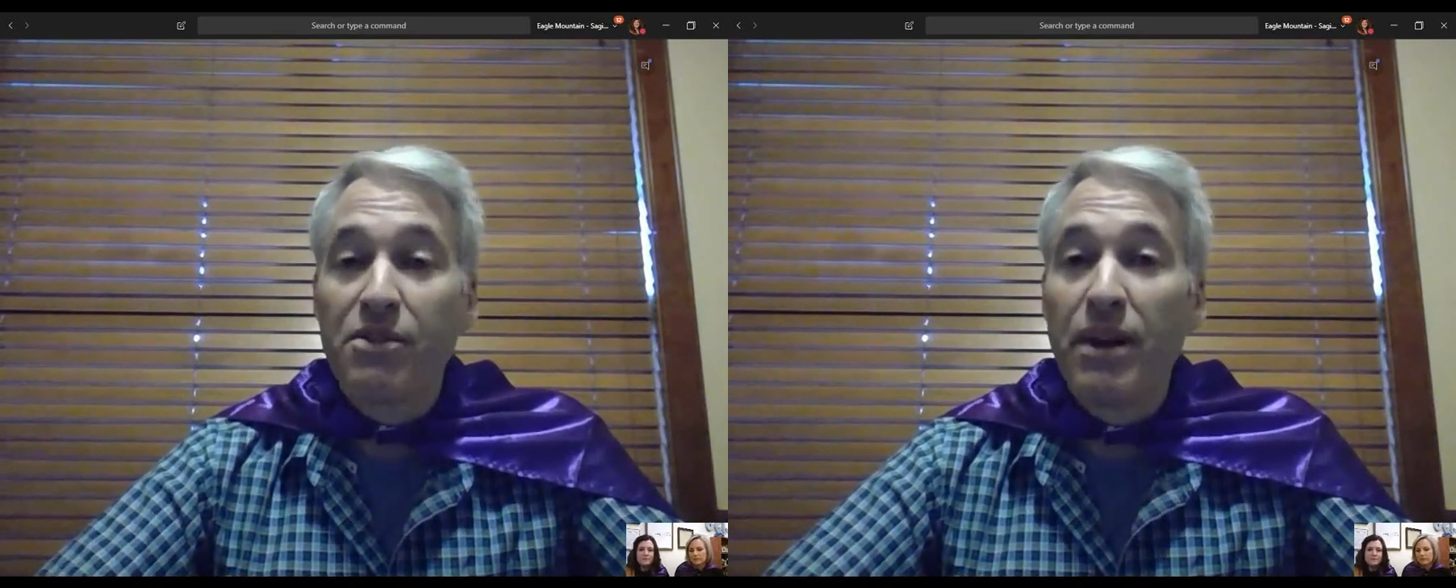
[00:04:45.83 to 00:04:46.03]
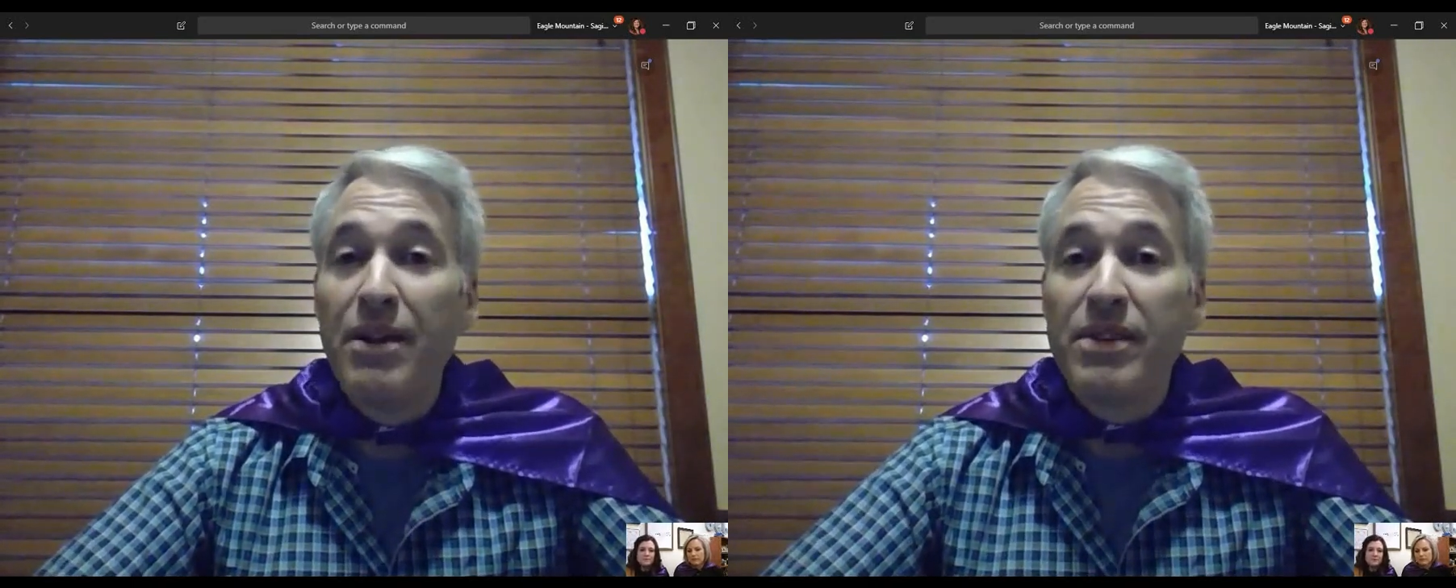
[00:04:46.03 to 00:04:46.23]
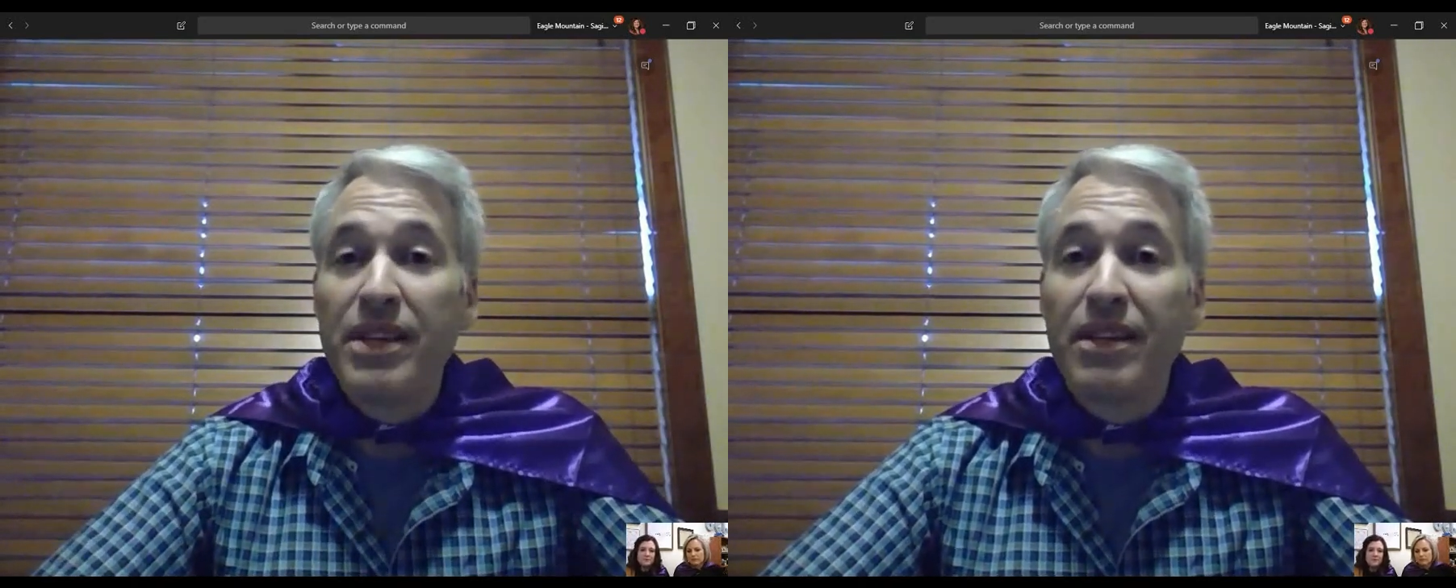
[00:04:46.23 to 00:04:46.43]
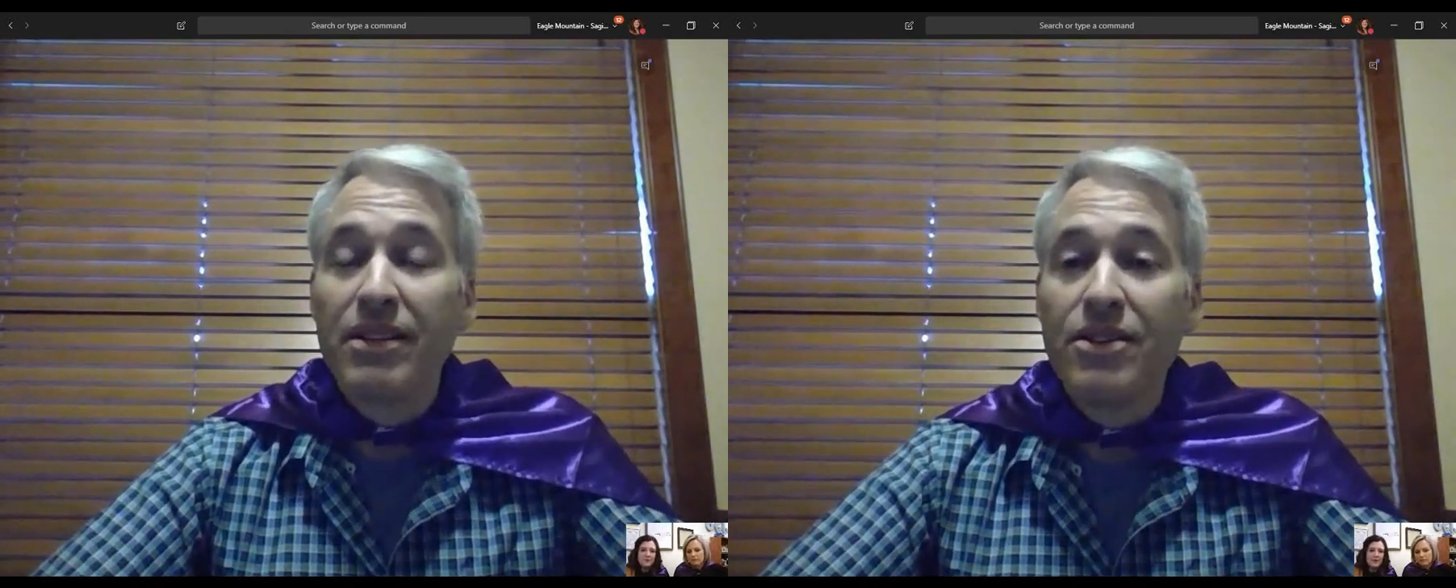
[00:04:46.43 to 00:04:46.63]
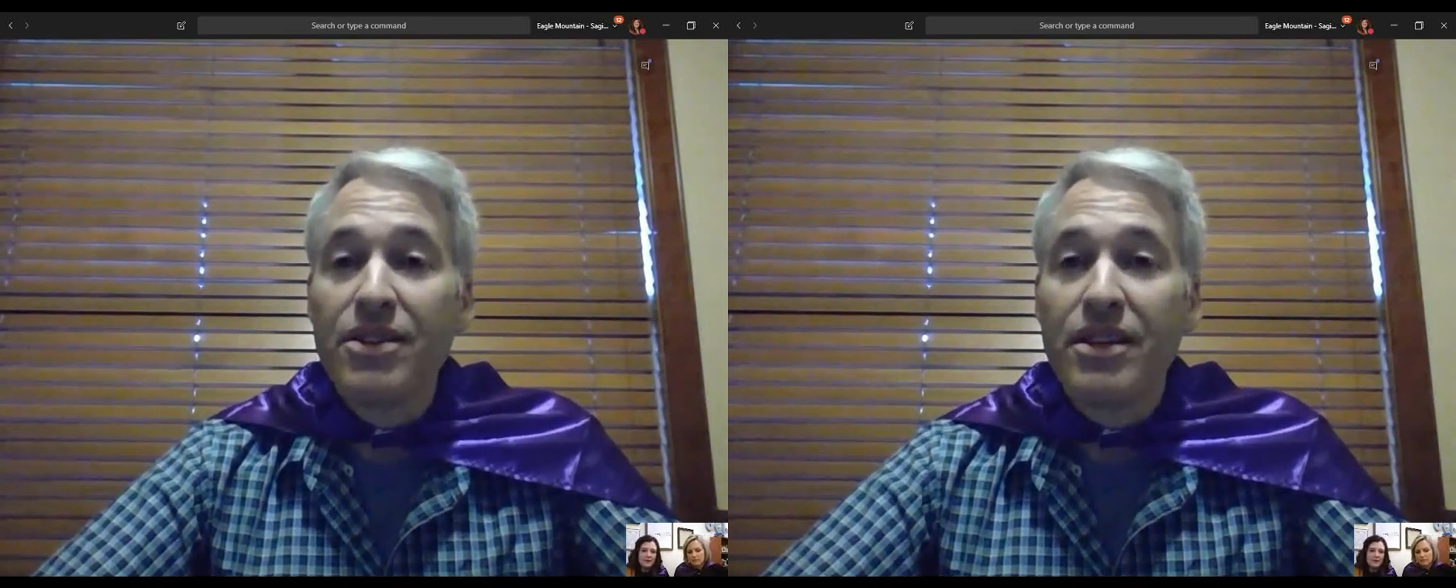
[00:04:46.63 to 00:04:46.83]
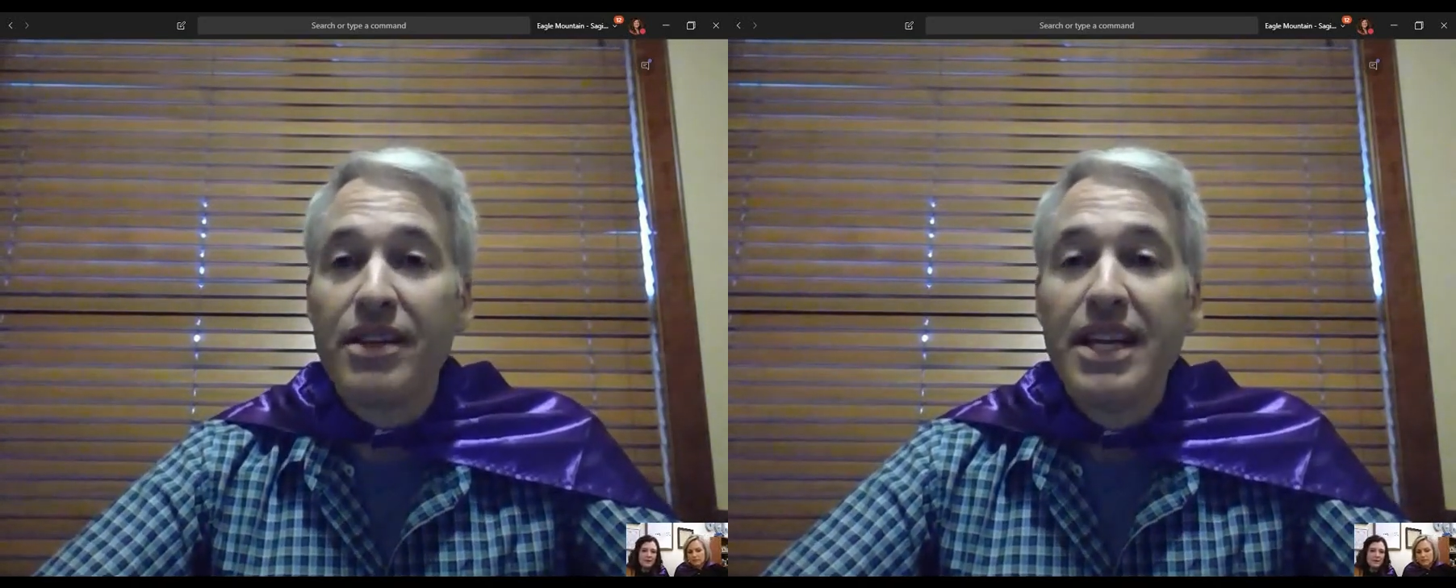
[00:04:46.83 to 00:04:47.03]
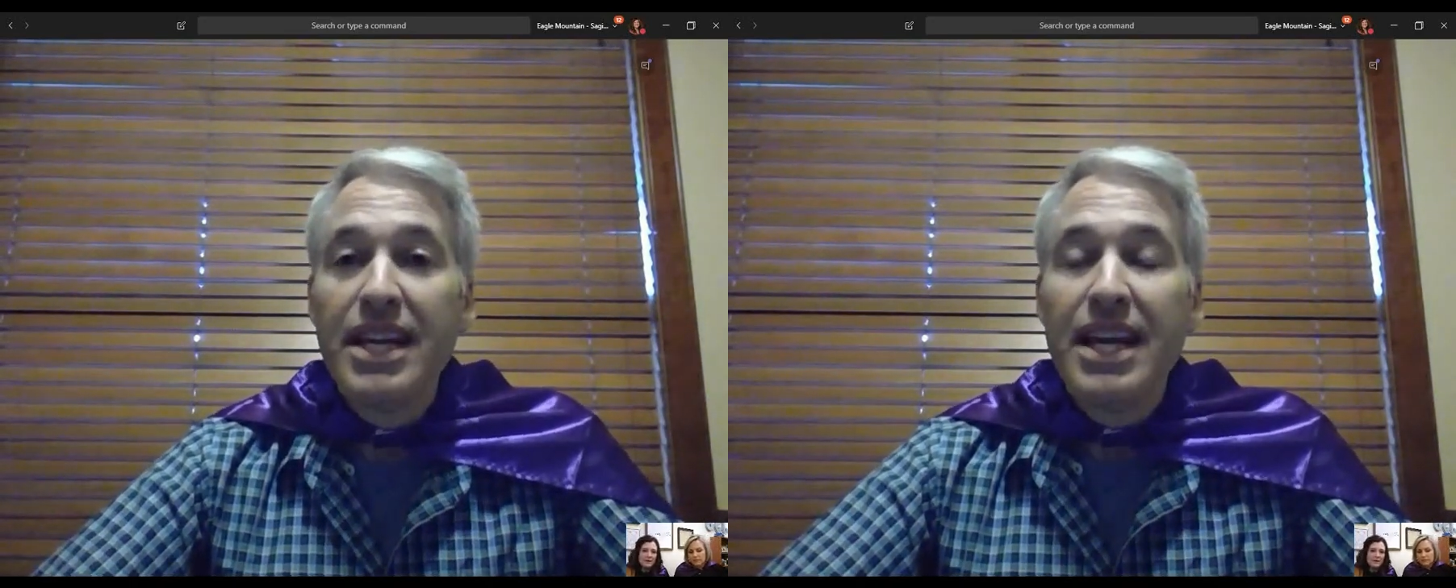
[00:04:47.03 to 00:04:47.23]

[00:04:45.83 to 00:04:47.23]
great with inclusion,